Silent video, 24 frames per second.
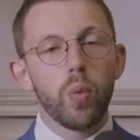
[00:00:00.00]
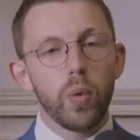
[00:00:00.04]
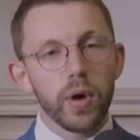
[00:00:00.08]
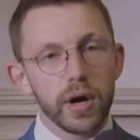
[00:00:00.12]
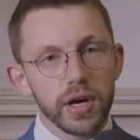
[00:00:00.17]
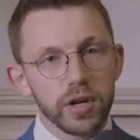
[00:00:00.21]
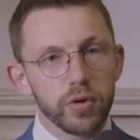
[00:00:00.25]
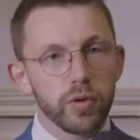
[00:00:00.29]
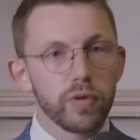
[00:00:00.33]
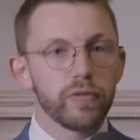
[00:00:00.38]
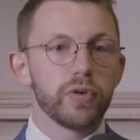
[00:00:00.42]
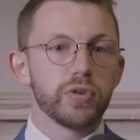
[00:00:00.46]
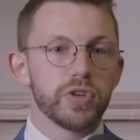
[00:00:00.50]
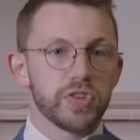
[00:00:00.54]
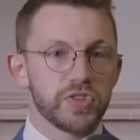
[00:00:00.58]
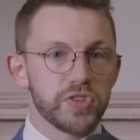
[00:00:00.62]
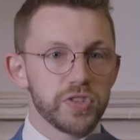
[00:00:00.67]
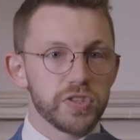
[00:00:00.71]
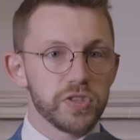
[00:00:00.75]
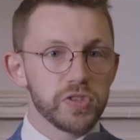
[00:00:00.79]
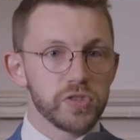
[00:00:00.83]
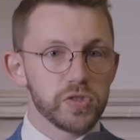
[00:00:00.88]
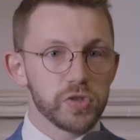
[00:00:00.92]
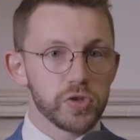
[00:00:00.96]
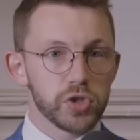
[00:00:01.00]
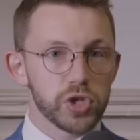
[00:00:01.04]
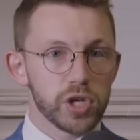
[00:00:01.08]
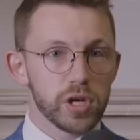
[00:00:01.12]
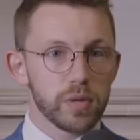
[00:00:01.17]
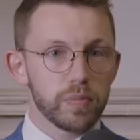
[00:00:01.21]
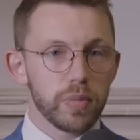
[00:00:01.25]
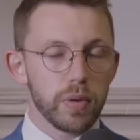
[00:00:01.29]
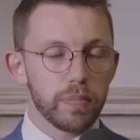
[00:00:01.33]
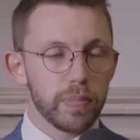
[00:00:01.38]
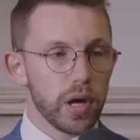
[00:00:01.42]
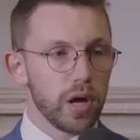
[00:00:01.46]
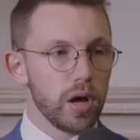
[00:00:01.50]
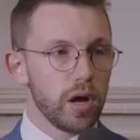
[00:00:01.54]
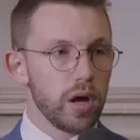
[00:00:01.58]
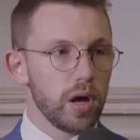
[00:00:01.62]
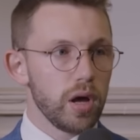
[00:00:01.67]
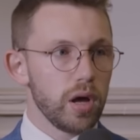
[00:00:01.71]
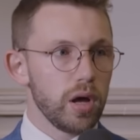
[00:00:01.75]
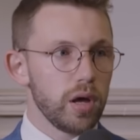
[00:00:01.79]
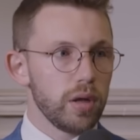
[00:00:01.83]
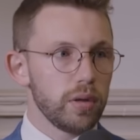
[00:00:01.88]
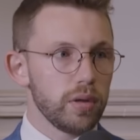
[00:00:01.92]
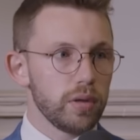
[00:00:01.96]
We're going to revoke your citizenship
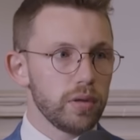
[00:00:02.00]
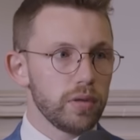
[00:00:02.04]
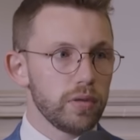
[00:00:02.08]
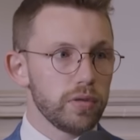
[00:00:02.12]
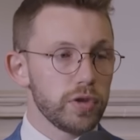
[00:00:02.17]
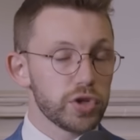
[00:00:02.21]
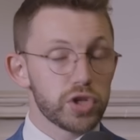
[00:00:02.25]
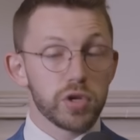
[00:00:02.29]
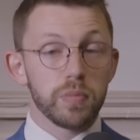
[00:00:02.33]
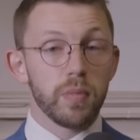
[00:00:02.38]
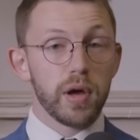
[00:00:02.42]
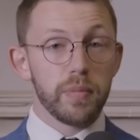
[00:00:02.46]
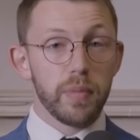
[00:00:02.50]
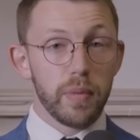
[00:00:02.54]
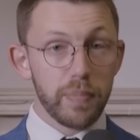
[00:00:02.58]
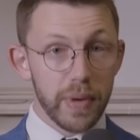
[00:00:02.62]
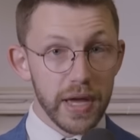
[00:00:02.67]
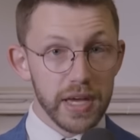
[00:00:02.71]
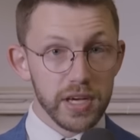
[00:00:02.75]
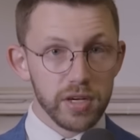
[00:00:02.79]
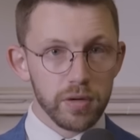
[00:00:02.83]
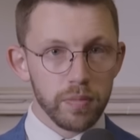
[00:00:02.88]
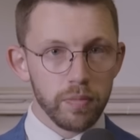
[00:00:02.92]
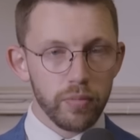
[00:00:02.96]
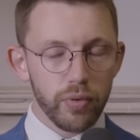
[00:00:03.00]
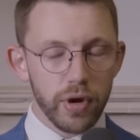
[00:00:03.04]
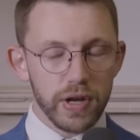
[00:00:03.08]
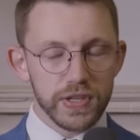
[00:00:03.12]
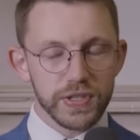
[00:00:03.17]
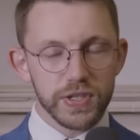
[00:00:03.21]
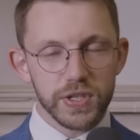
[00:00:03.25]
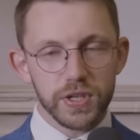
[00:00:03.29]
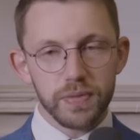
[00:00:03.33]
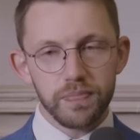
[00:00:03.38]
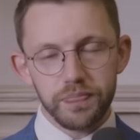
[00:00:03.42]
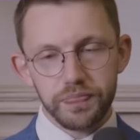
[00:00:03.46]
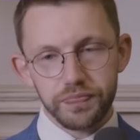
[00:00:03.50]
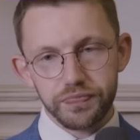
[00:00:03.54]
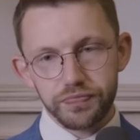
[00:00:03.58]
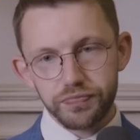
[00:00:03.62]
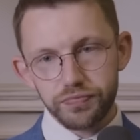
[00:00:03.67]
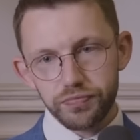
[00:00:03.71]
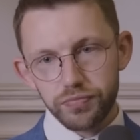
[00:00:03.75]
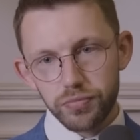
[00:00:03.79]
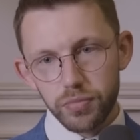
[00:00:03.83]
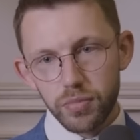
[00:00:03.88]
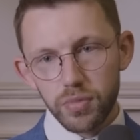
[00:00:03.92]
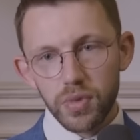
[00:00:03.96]
per the Shamima Begum
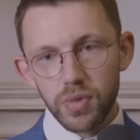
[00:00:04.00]
precedent